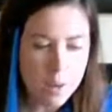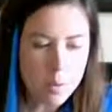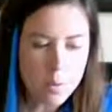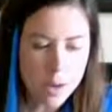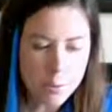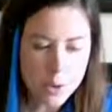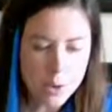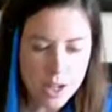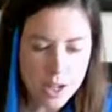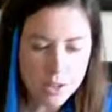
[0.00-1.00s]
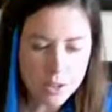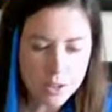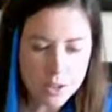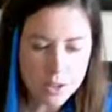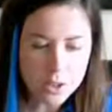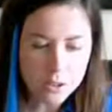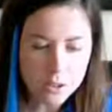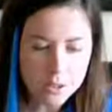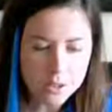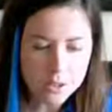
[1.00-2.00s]
maps, which I also
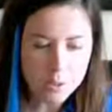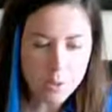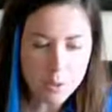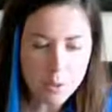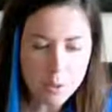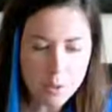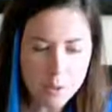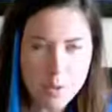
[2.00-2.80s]
do for people,